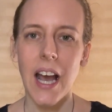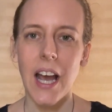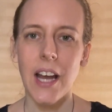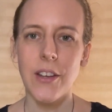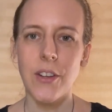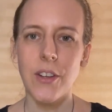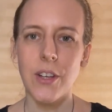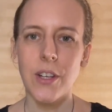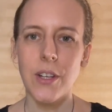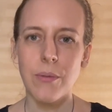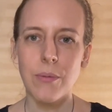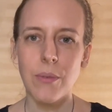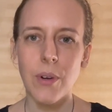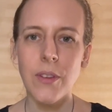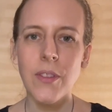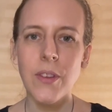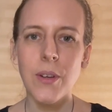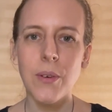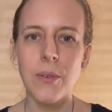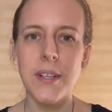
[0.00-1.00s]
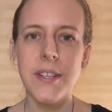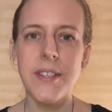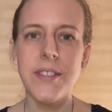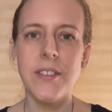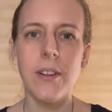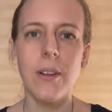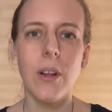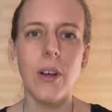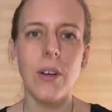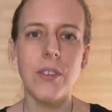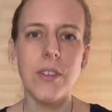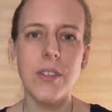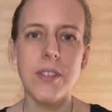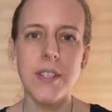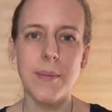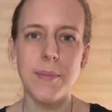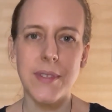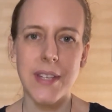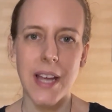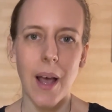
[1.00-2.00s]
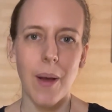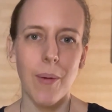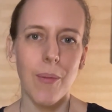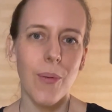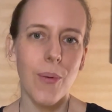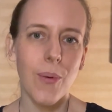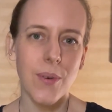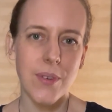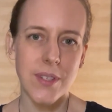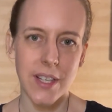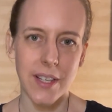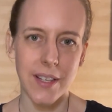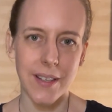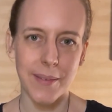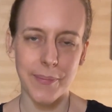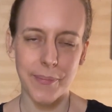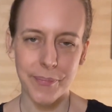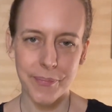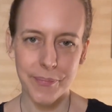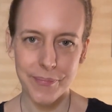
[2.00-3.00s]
and you're going to run the crystal under some tap water.